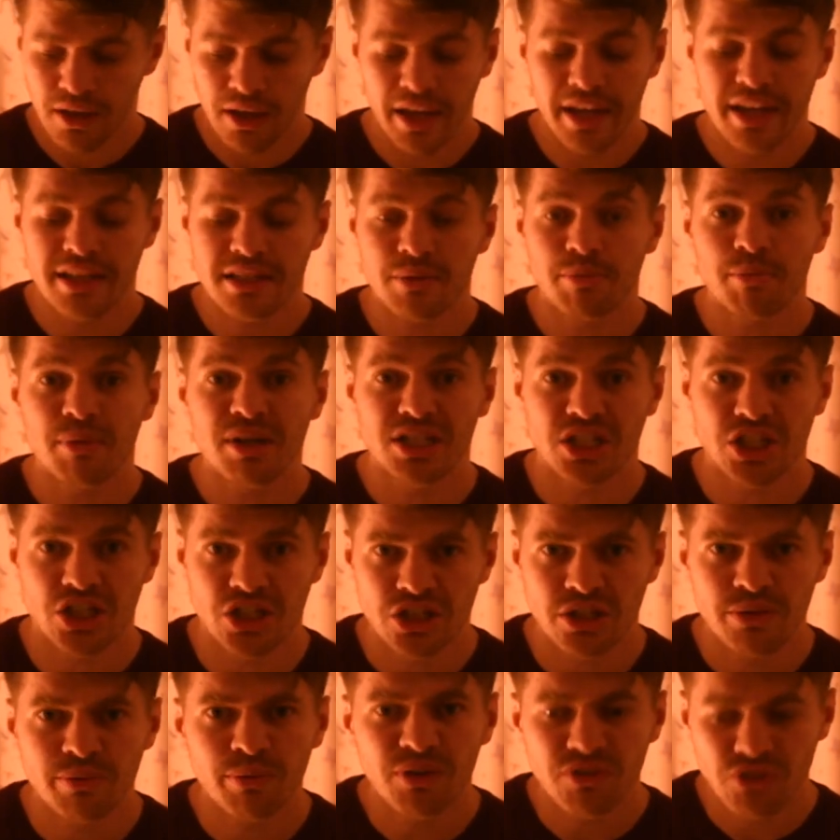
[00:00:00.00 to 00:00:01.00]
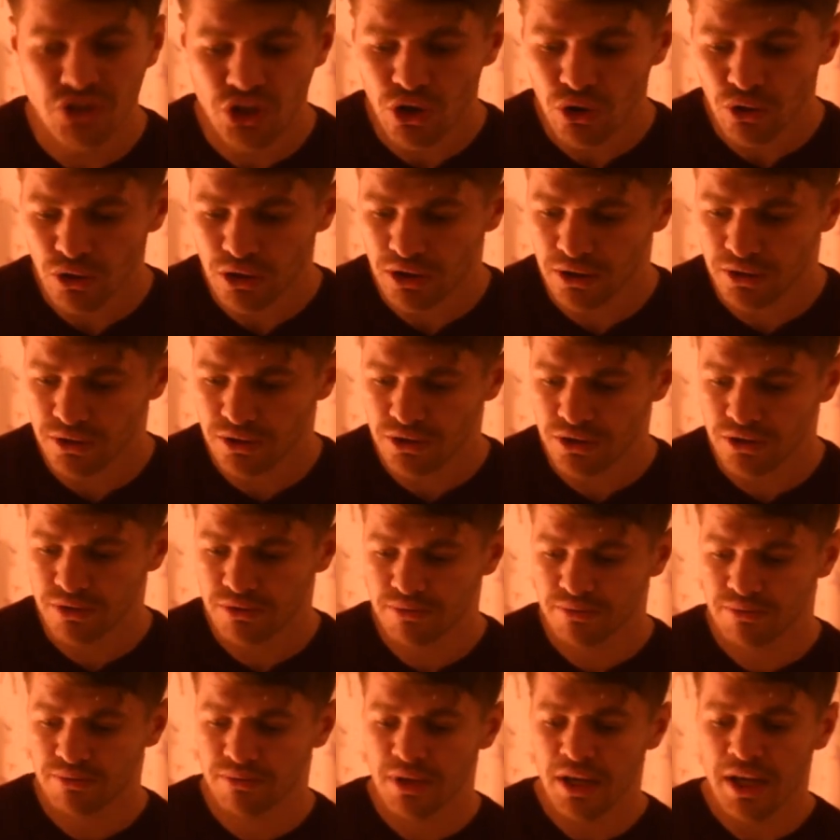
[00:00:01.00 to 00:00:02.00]
He's a magician with chocolate.
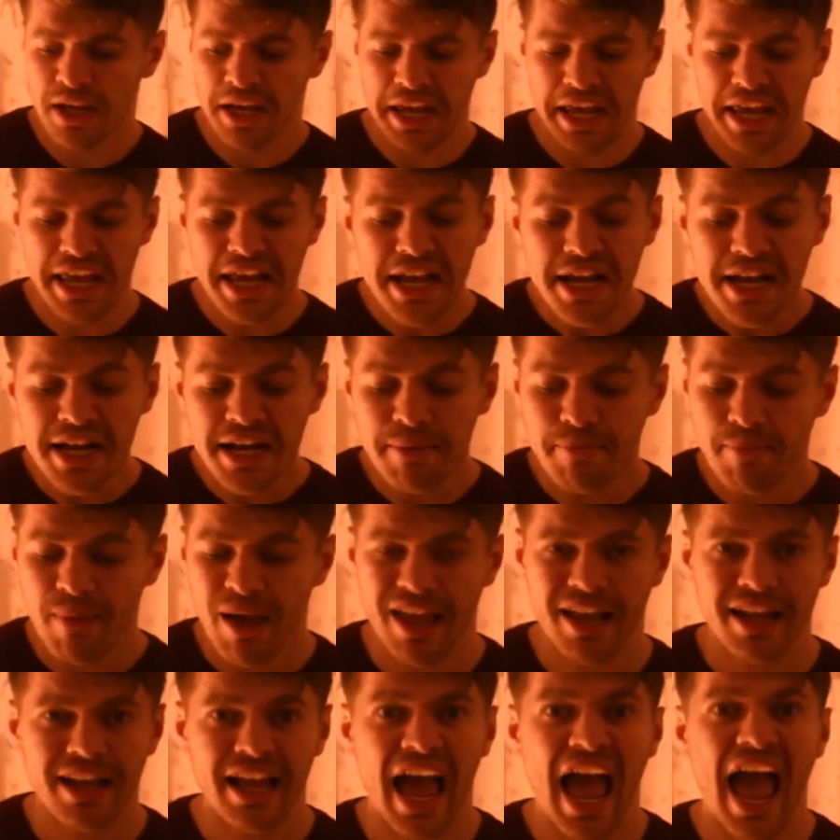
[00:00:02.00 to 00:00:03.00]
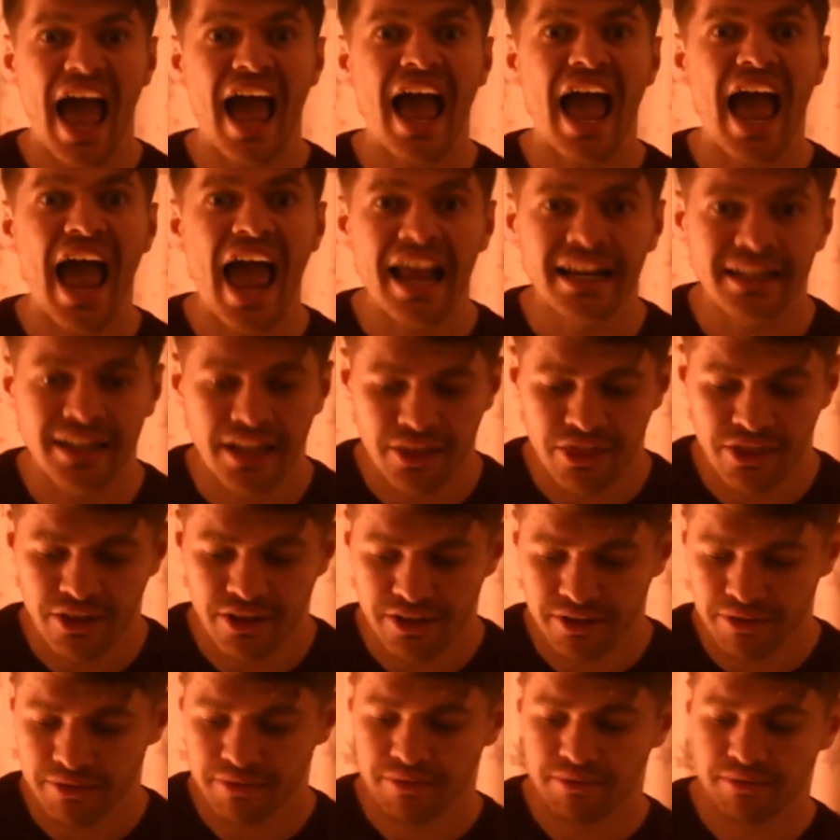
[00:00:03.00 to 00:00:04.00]
He can make
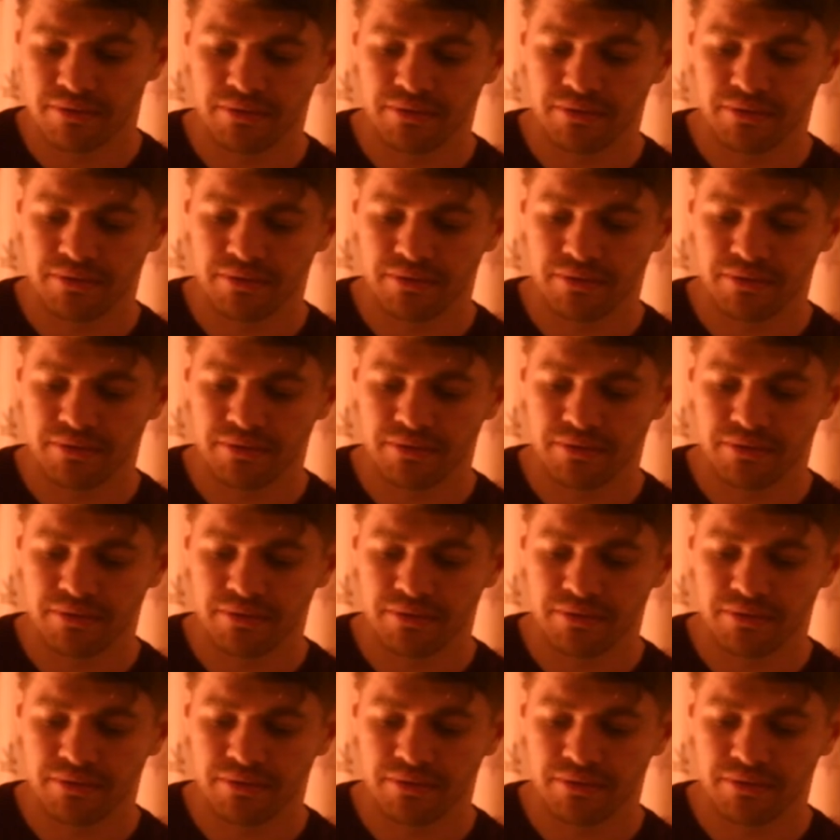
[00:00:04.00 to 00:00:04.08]
anything.